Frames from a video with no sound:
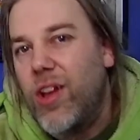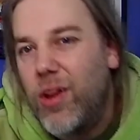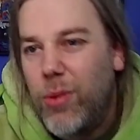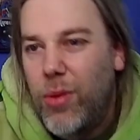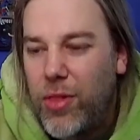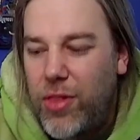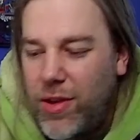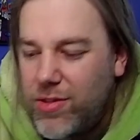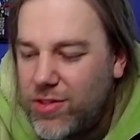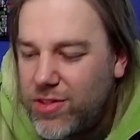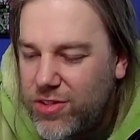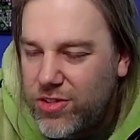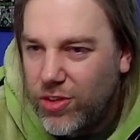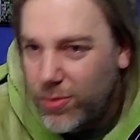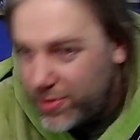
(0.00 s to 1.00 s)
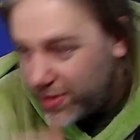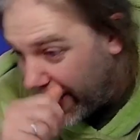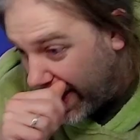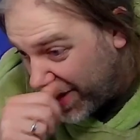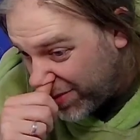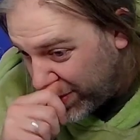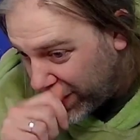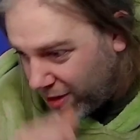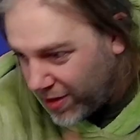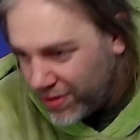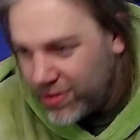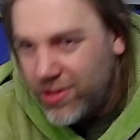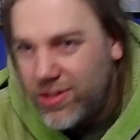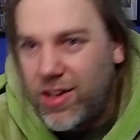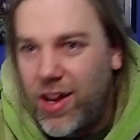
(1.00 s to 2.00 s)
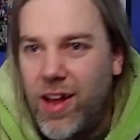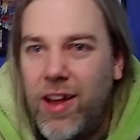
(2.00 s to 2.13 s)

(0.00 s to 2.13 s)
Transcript: 1,000 subs and beyond.